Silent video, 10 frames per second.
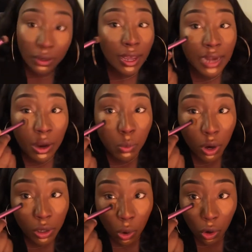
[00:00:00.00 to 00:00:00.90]
And I
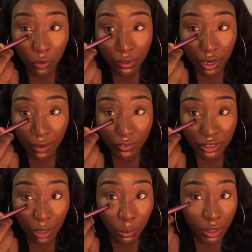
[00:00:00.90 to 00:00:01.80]
want all the coverage.
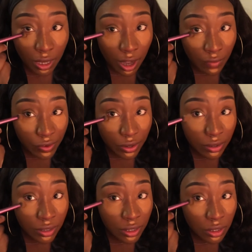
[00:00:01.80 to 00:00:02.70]
I want to cover,
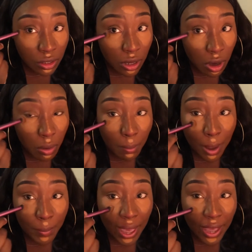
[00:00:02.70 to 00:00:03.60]
you know,
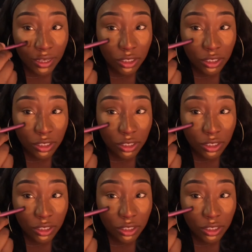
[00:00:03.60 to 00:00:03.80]
my bag.